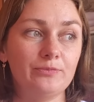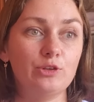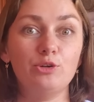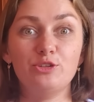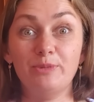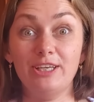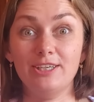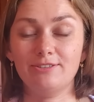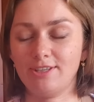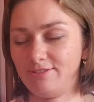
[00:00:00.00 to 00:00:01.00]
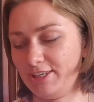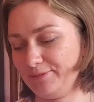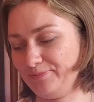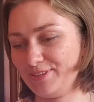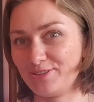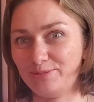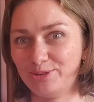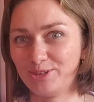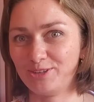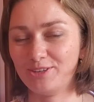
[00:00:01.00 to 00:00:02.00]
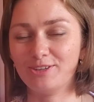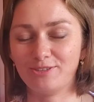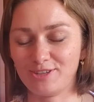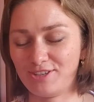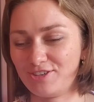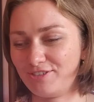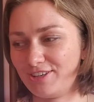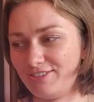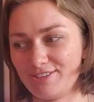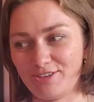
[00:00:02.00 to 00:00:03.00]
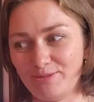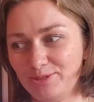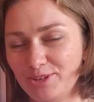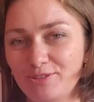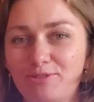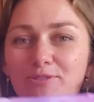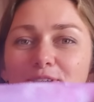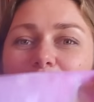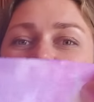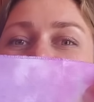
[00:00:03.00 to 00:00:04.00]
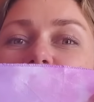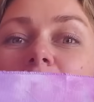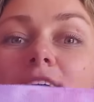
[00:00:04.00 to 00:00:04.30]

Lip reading: Deutschmania retreat. So I'm looking cross-stitch retreat. So I'm looking forward to it.